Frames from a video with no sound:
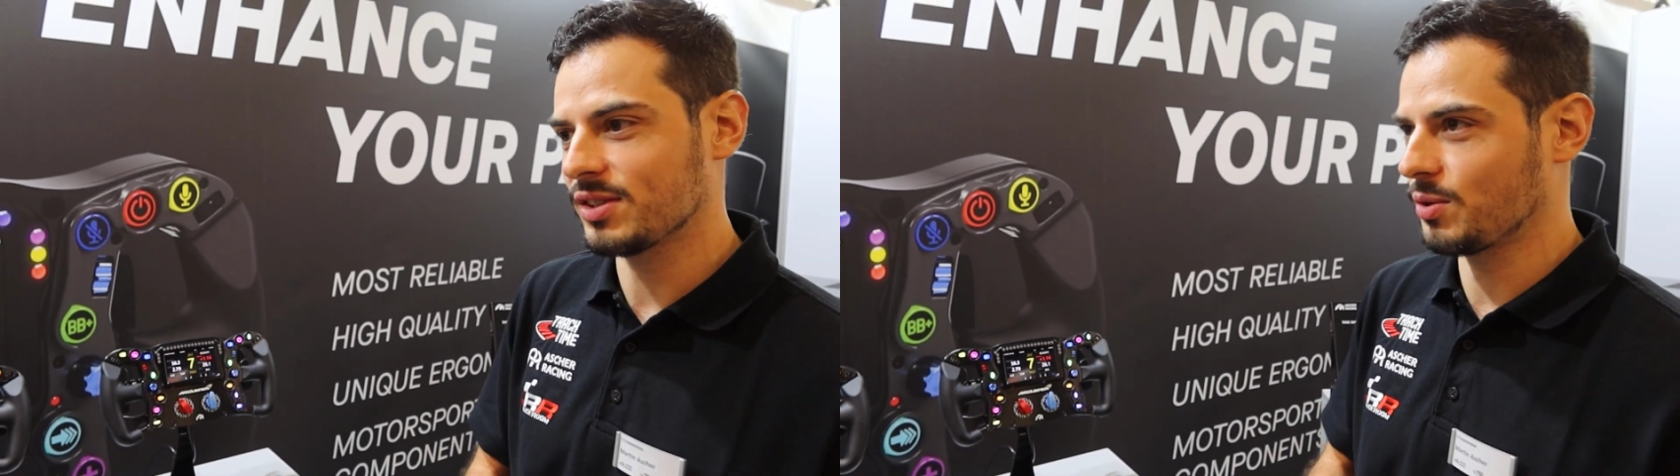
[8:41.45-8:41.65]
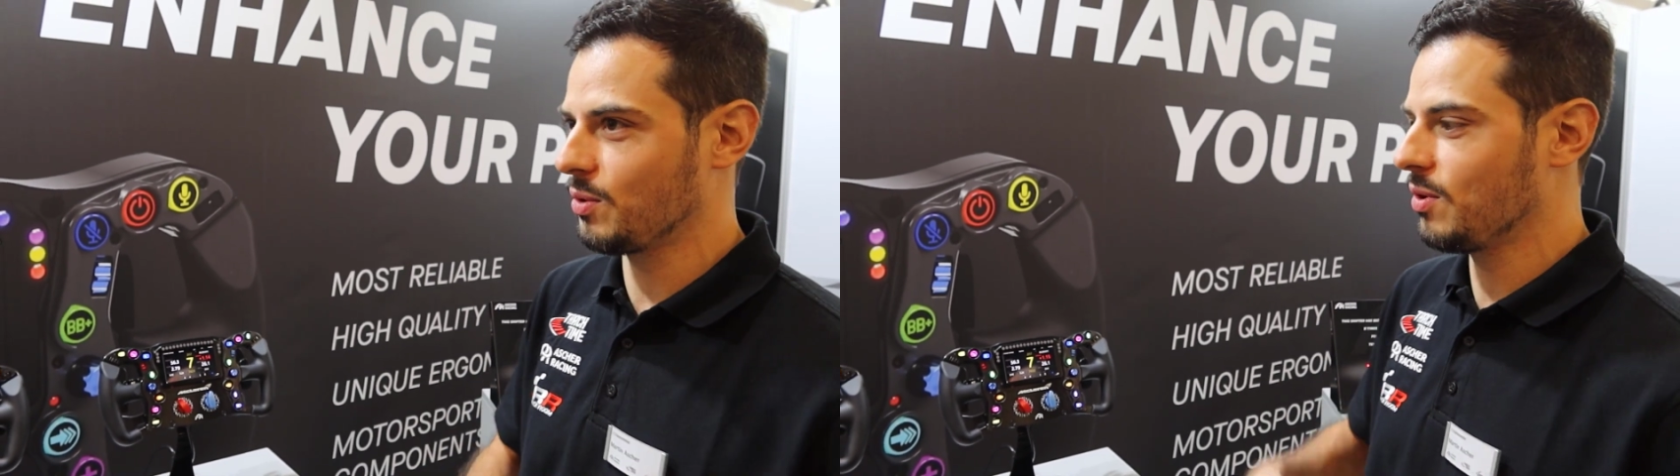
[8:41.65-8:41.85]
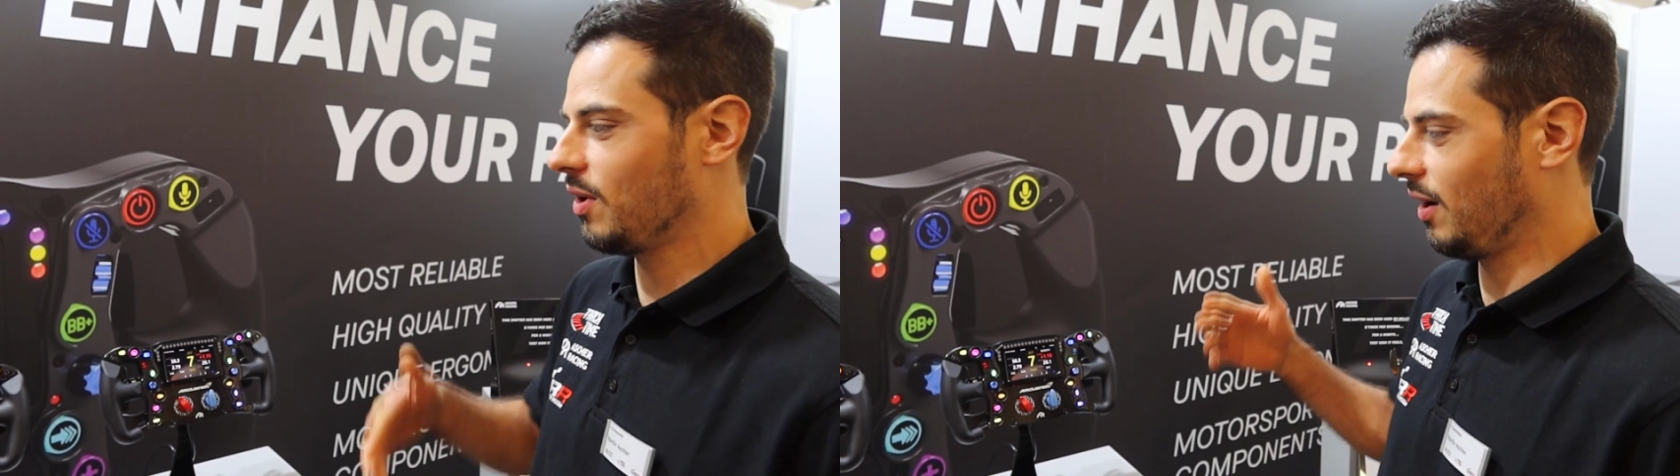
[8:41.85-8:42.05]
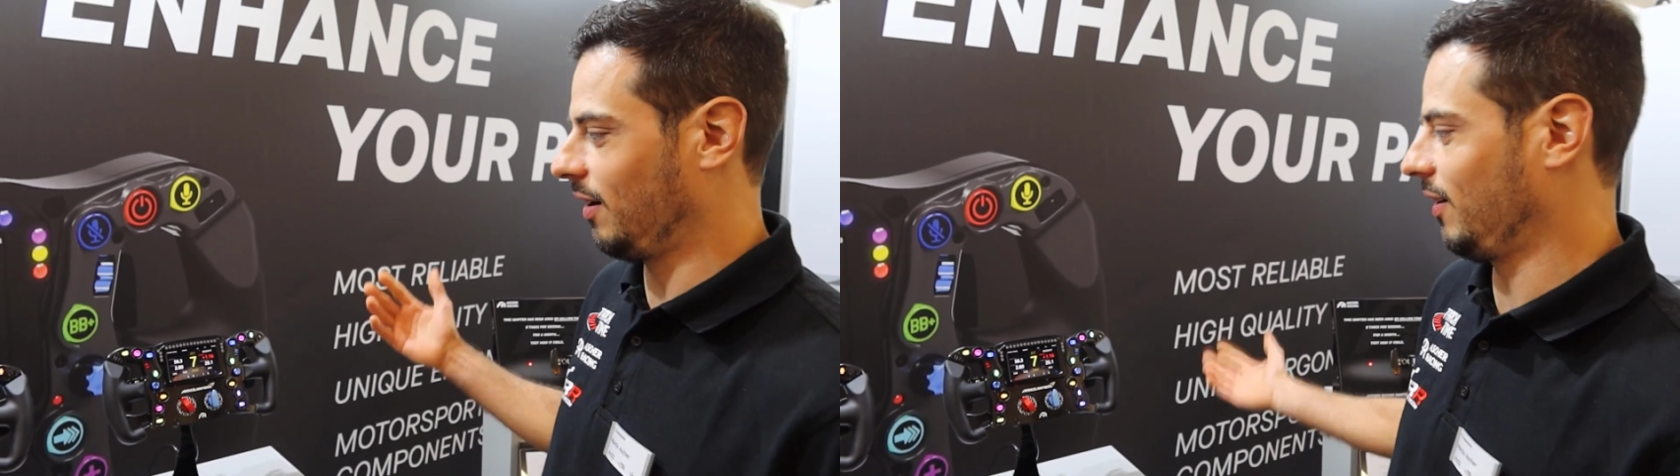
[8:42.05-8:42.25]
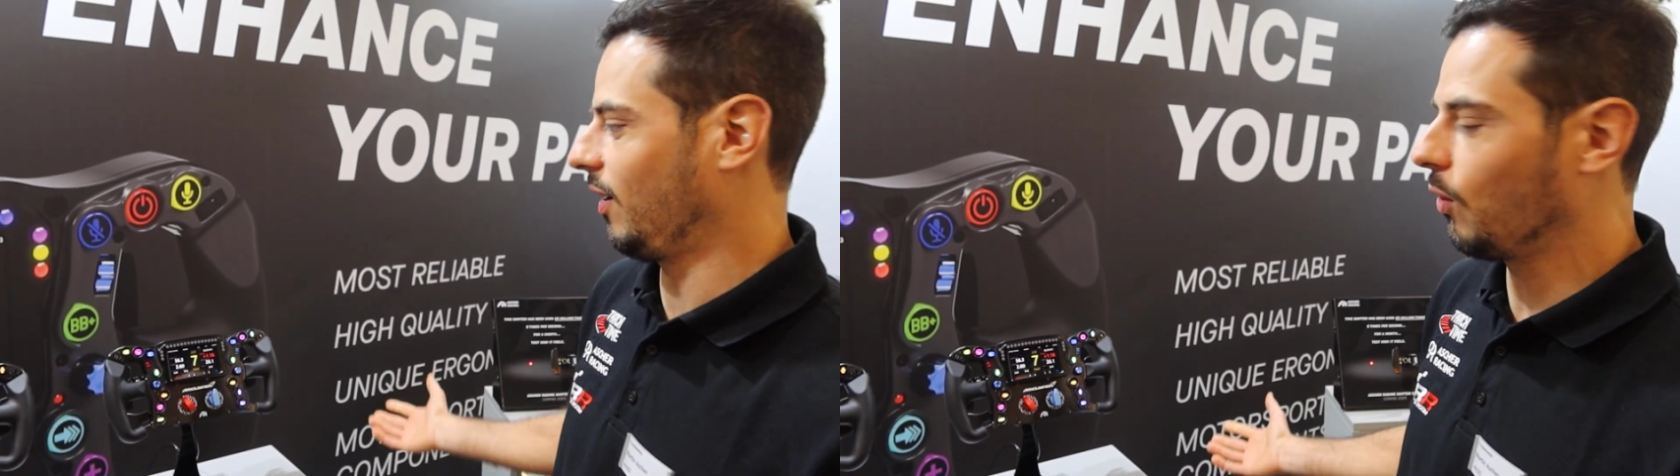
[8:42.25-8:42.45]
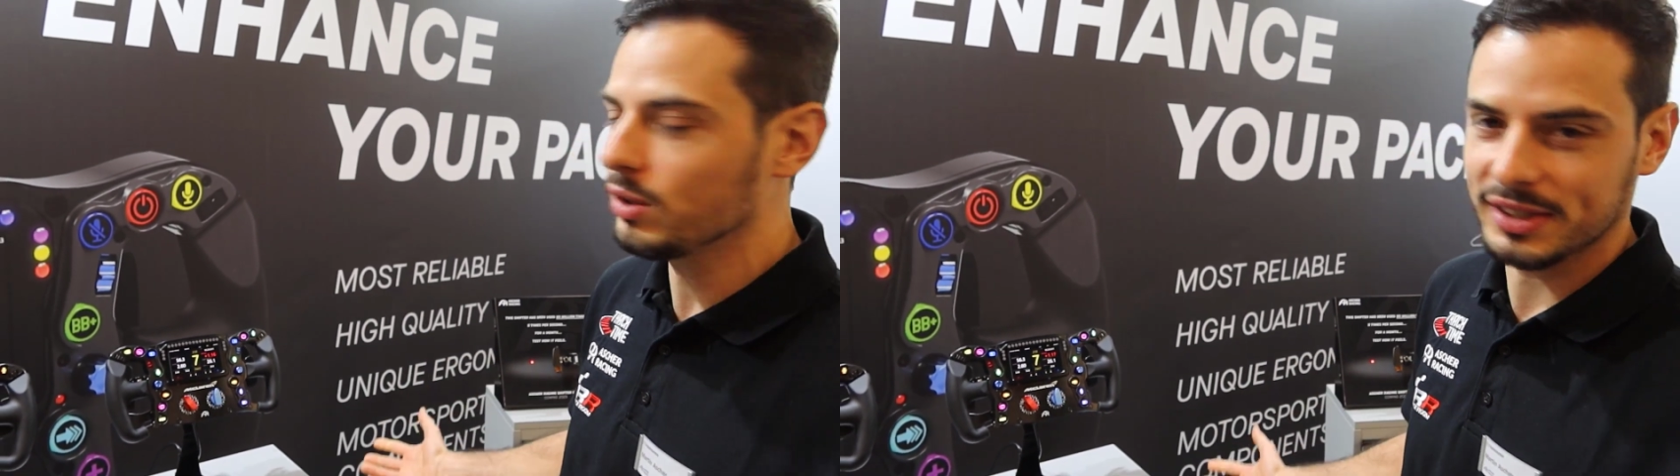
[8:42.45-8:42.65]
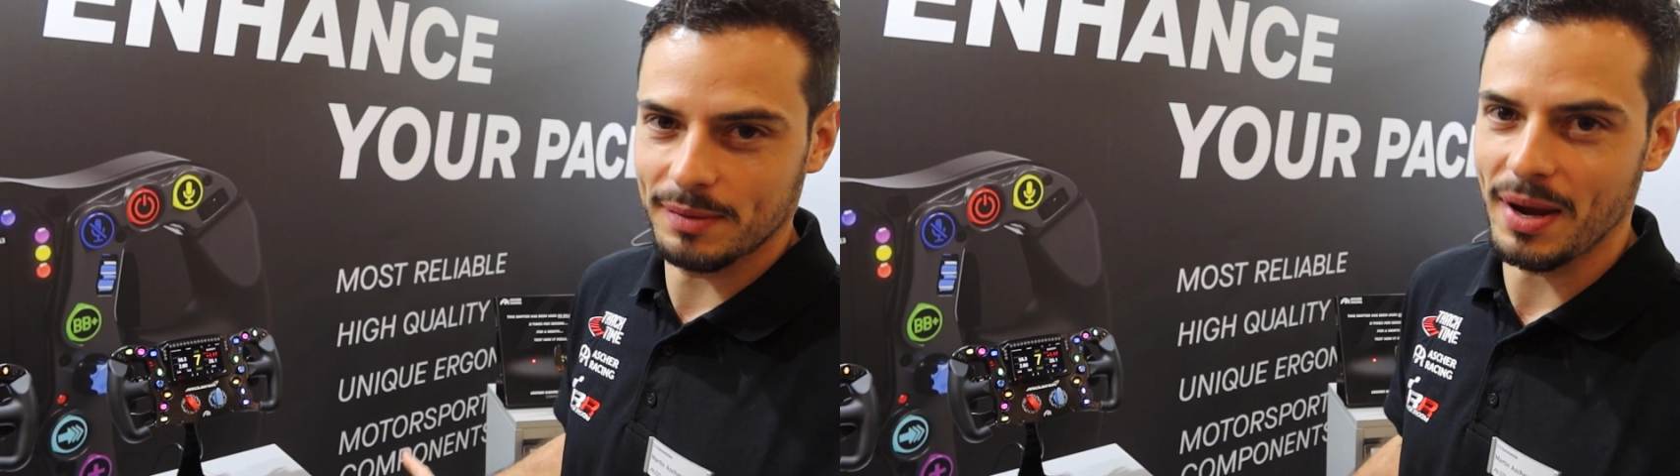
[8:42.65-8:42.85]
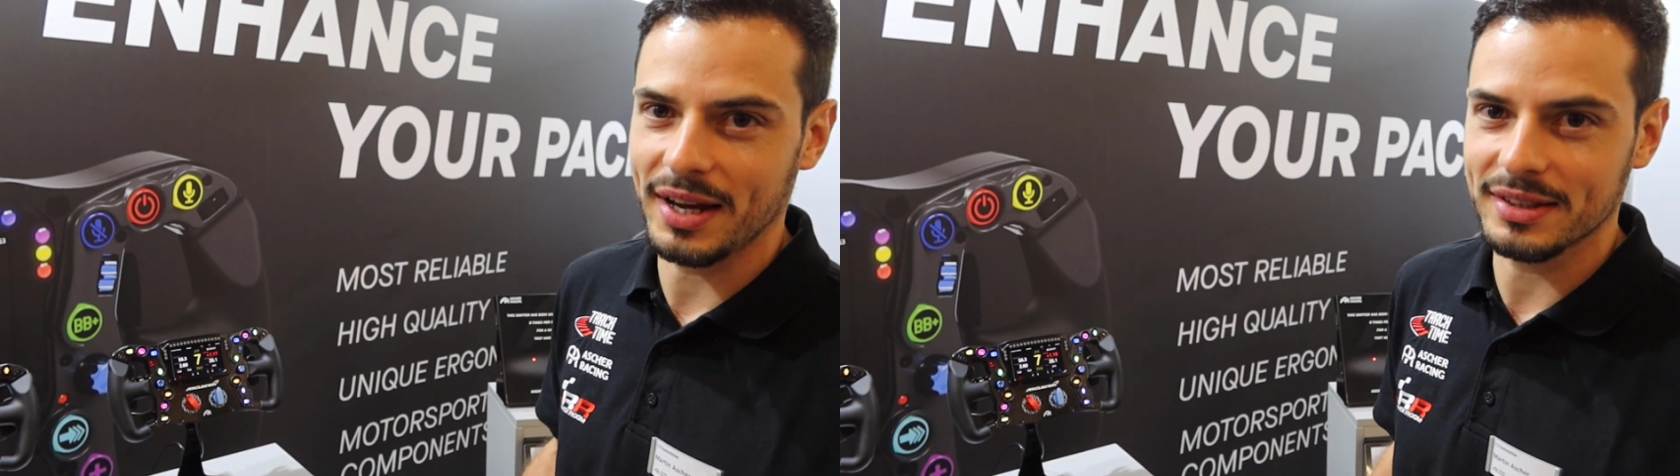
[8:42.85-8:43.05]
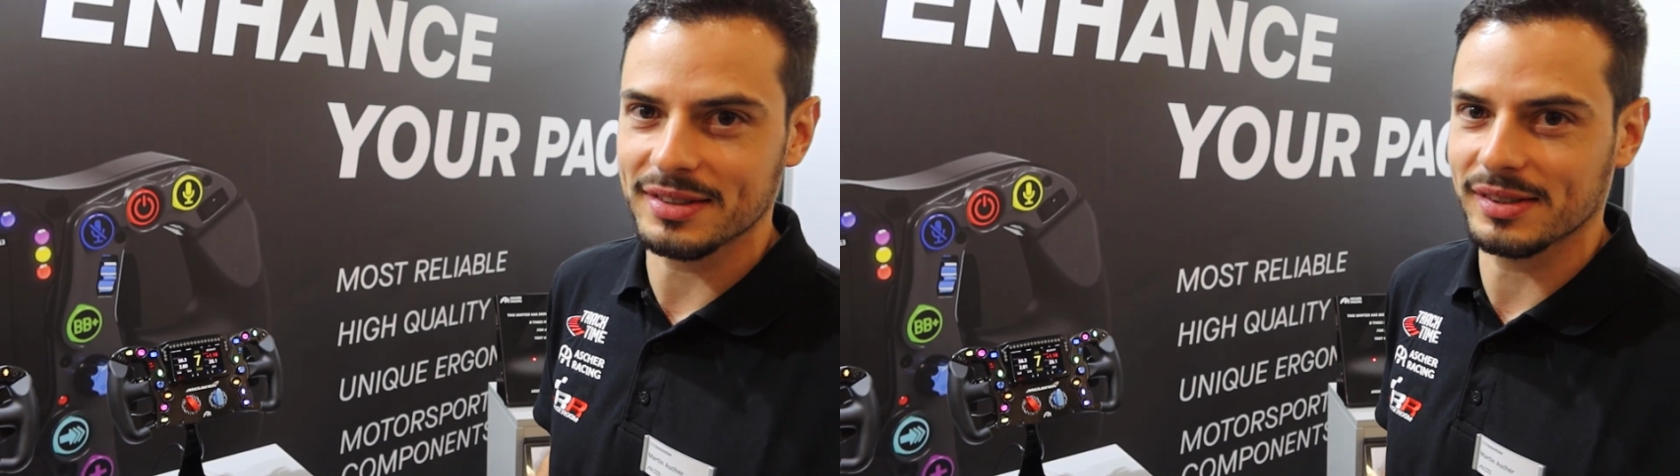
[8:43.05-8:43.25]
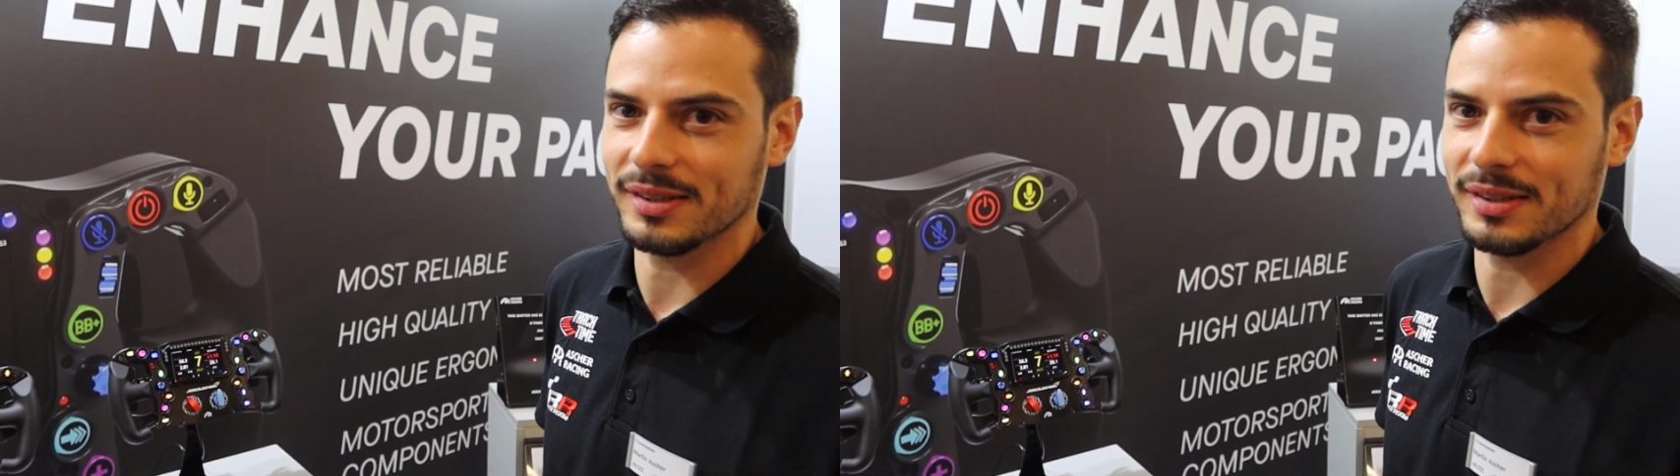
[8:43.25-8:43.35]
to ultimate,